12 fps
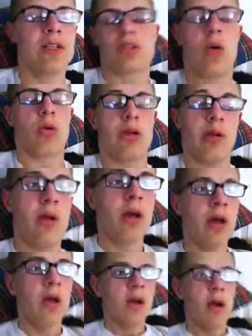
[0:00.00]
It's a whole deal.
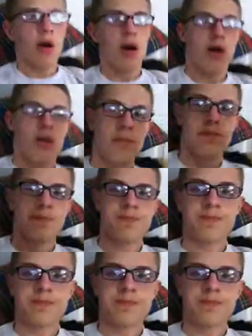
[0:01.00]
Um,